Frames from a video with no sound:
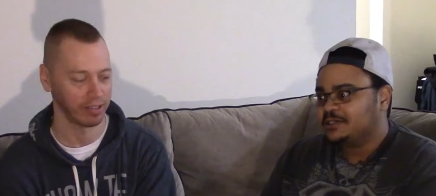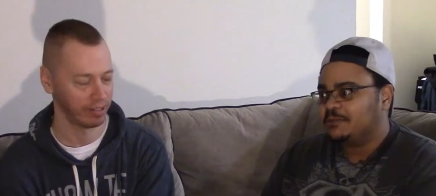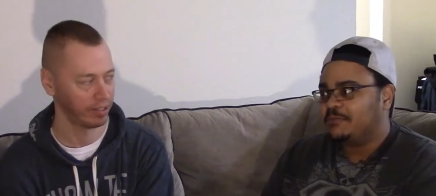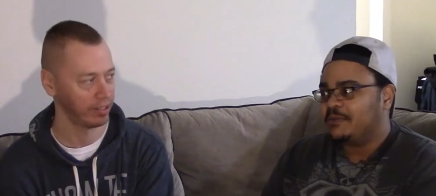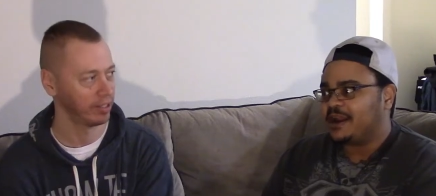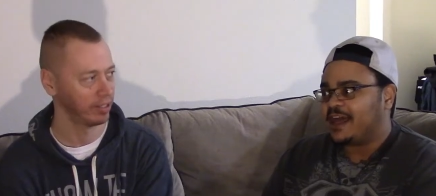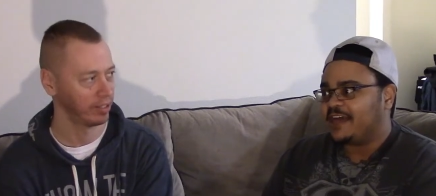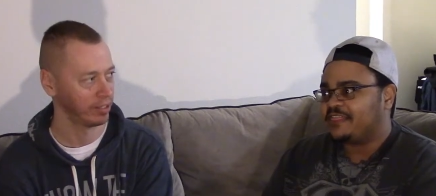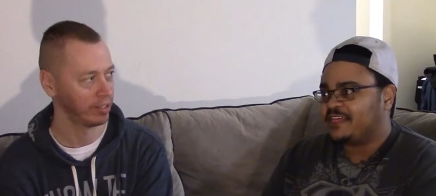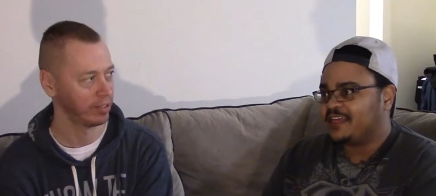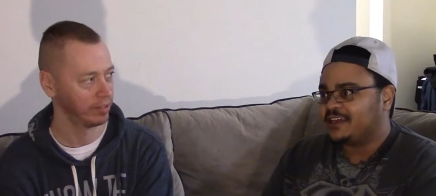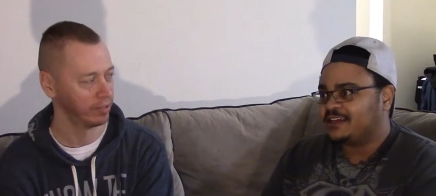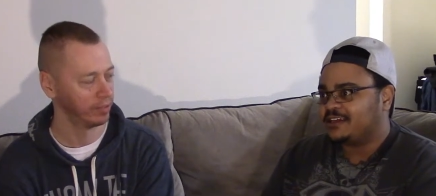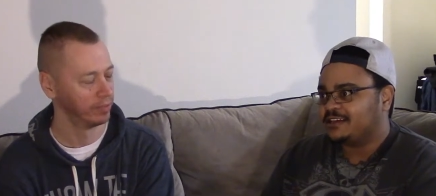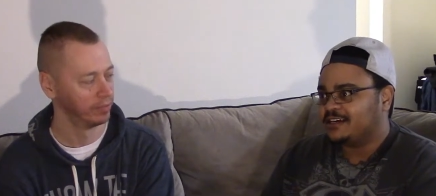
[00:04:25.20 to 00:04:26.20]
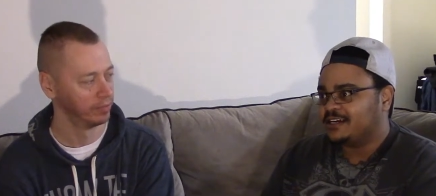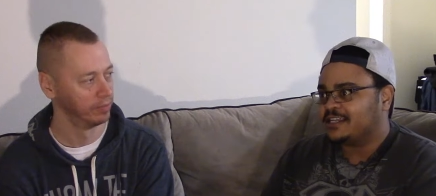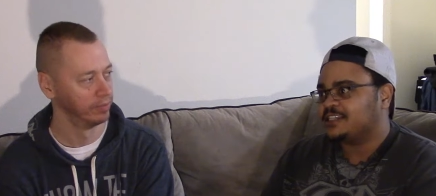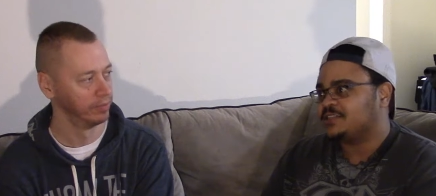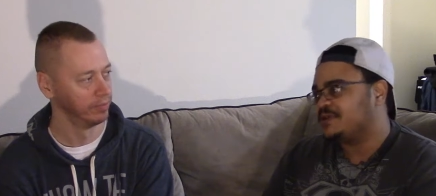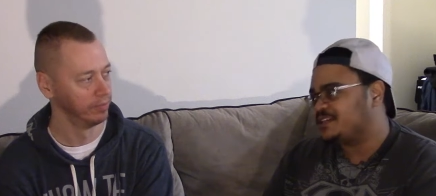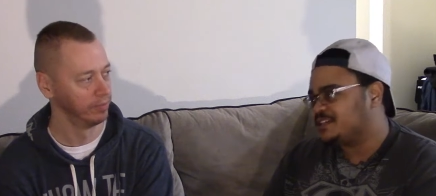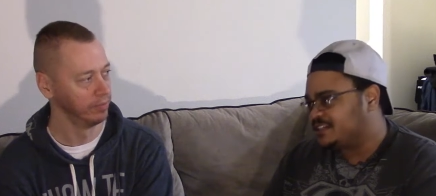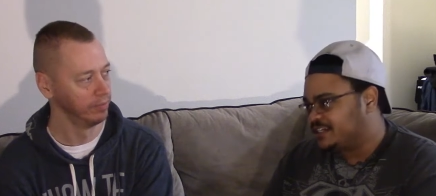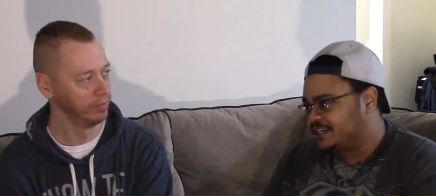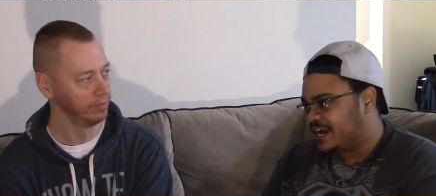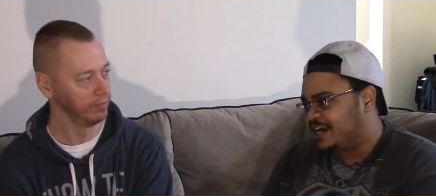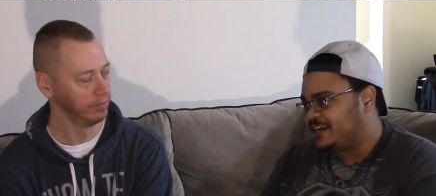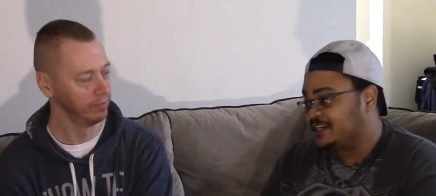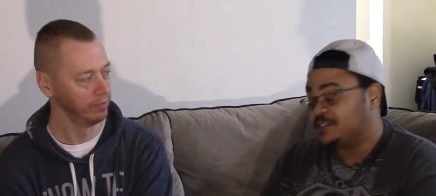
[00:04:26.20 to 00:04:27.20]
Speaker 1: But I think, especially
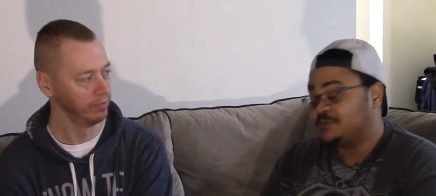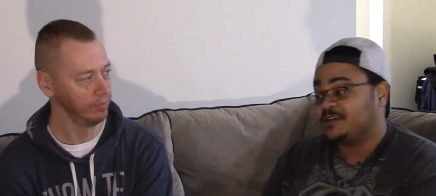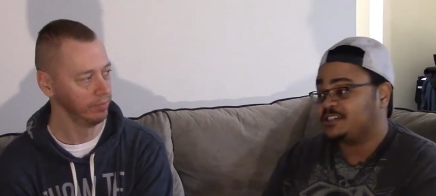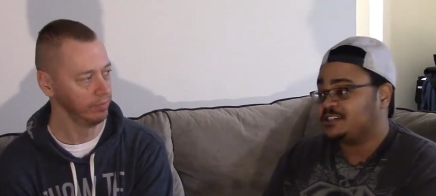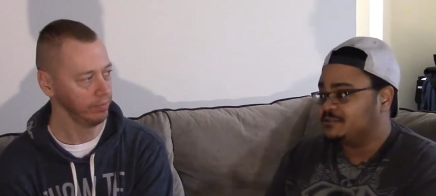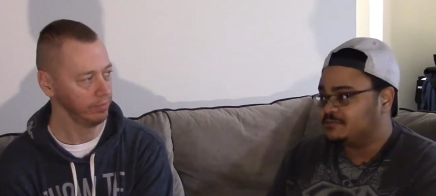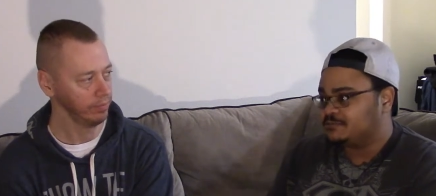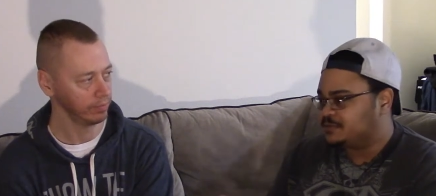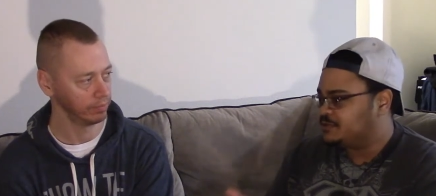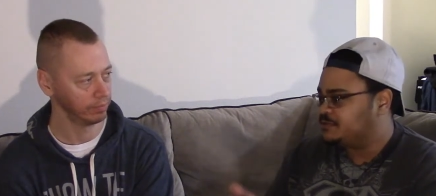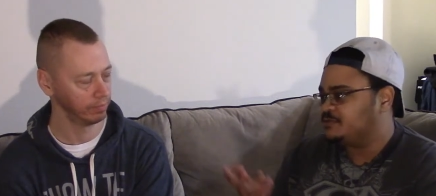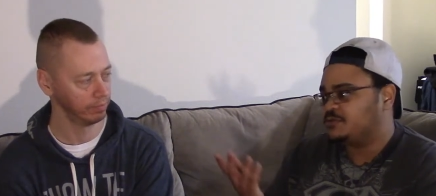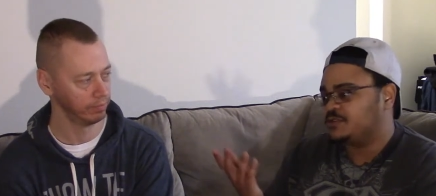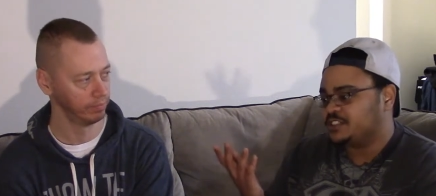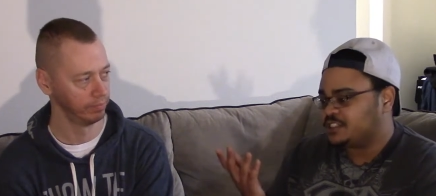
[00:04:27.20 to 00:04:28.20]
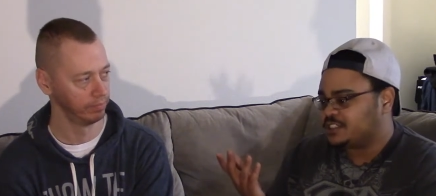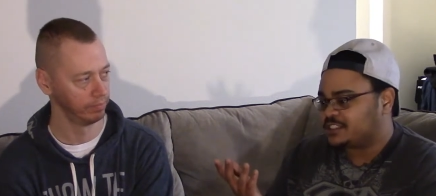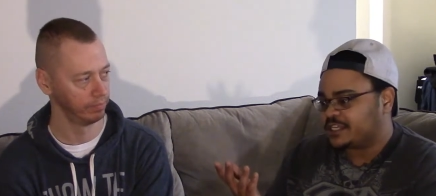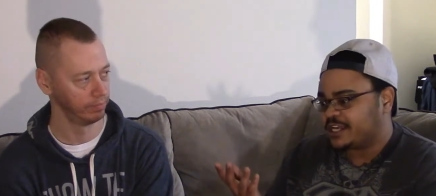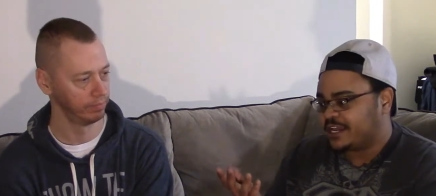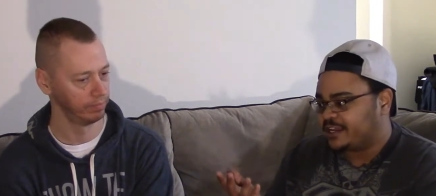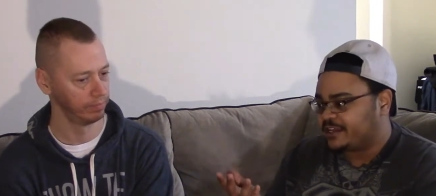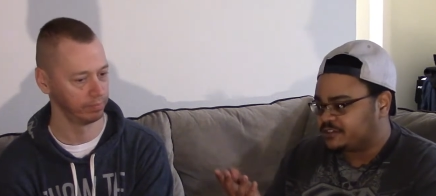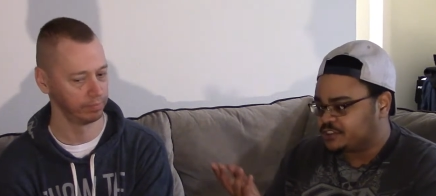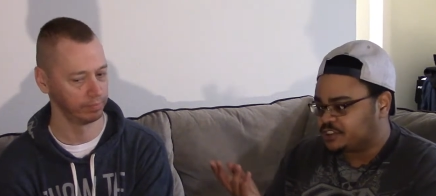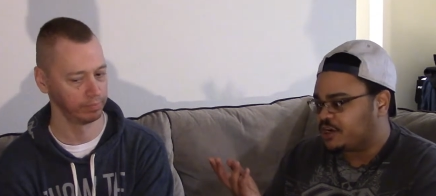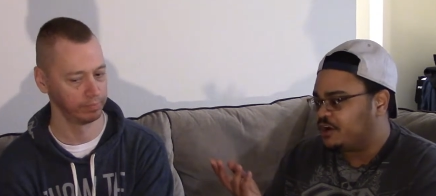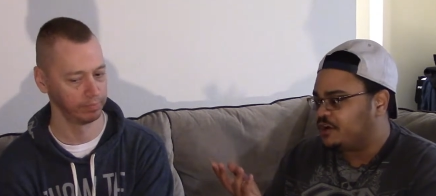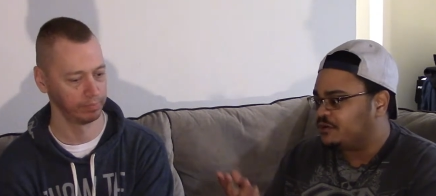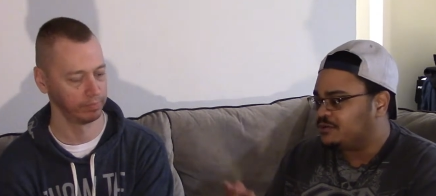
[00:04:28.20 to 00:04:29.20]
between Shinsuke and
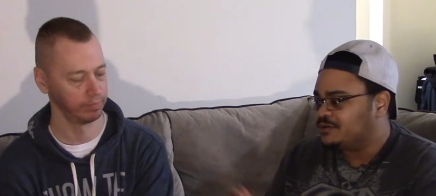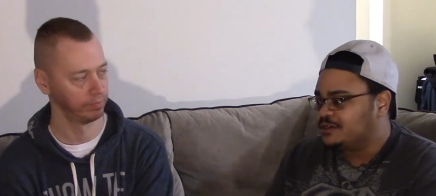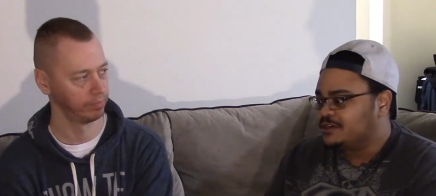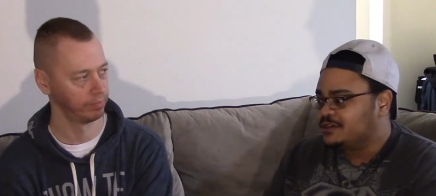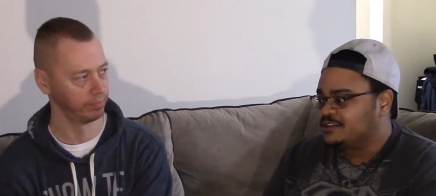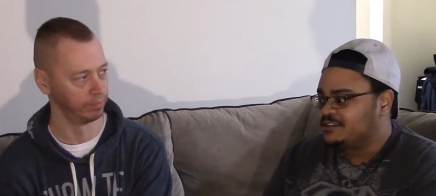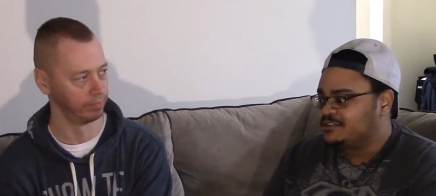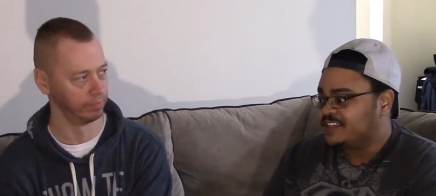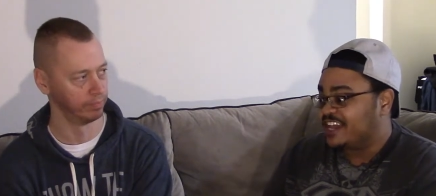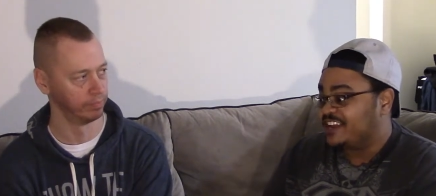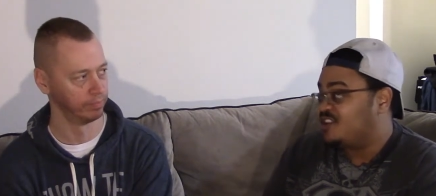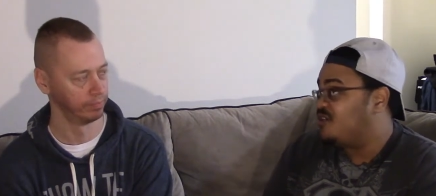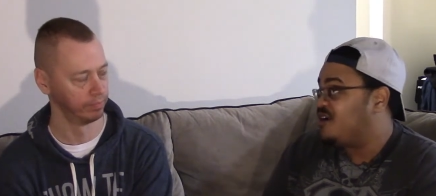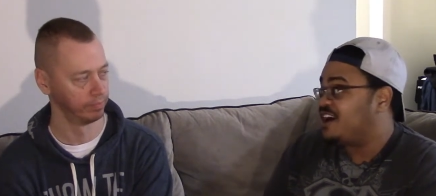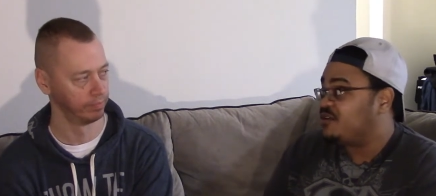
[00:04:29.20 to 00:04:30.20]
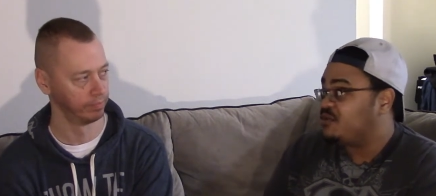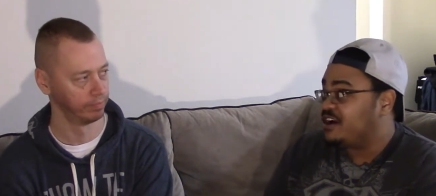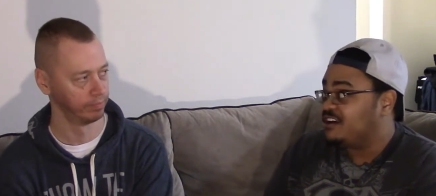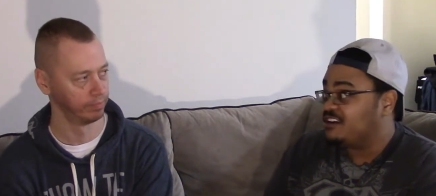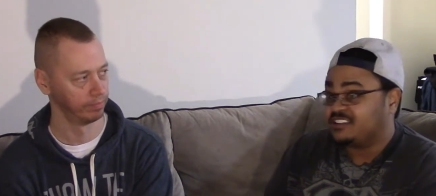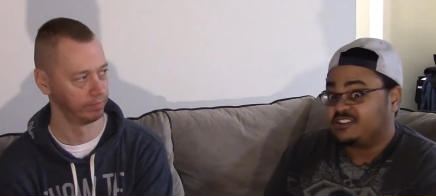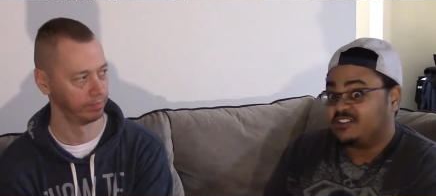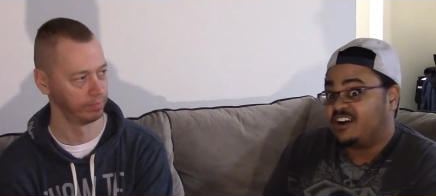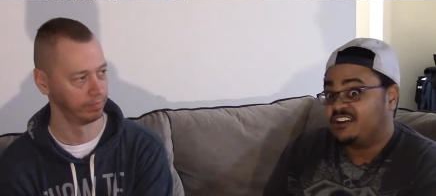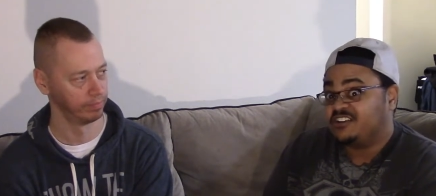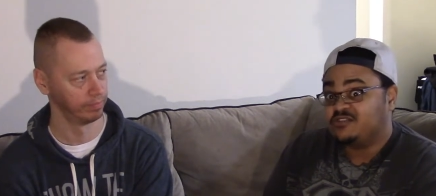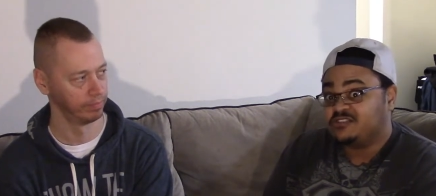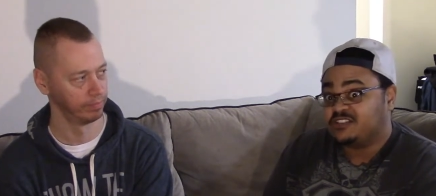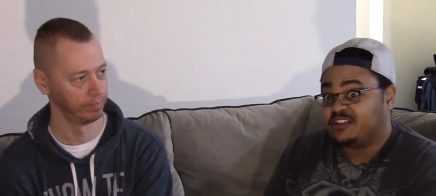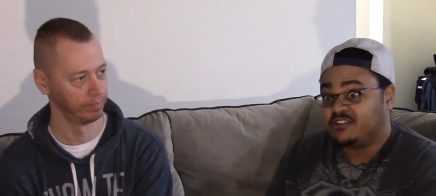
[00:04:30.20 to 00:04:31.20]
Joe, they know how to wear it. They know how to
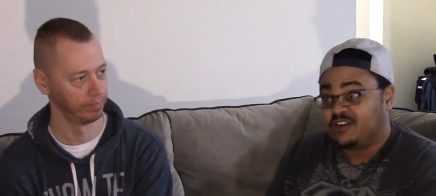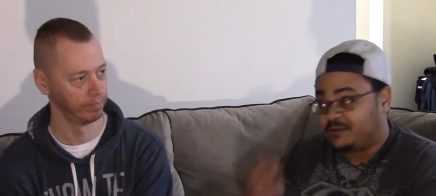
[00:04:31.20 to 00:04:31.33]
use it. They know